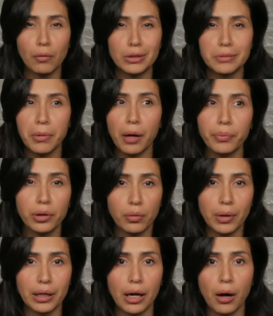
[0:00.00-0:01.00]
what's popular
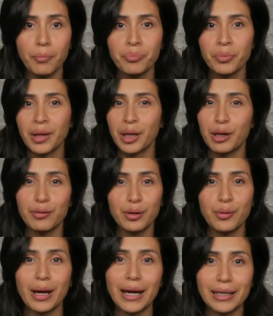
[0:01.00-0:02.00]
right now, even
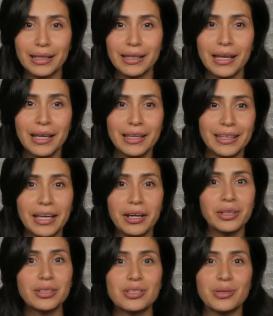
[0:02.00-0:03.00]
though I didn't get
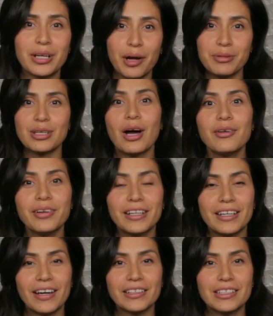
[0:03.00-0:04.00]
on the trend, I was
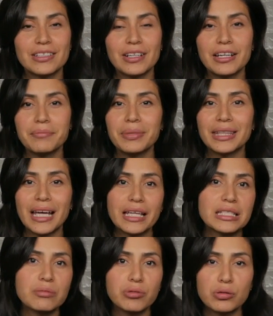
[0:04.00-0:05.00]
already on the trend, but
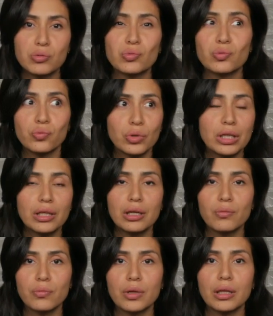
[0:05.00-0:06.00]
that's what's
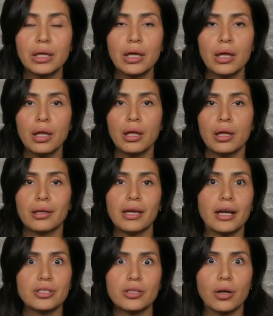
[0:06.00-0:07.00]
really
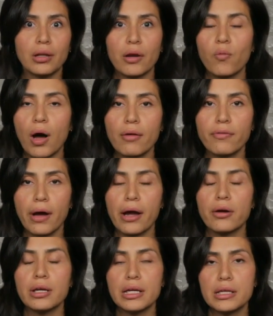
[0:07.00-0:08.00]
catching on like
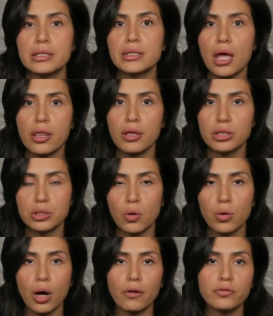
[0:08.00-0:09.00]
wildfire is the
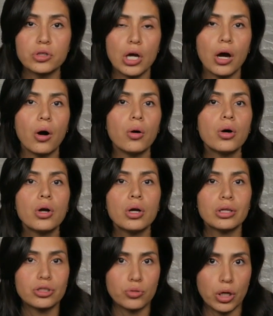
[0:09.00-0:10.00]
soak-off gel
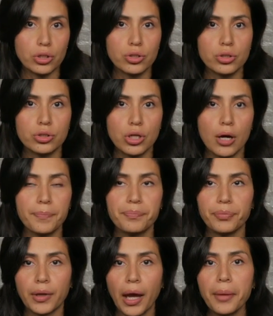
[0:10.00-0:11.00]
structure gel.
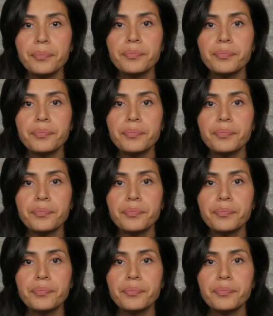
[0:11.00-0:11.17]
Okay.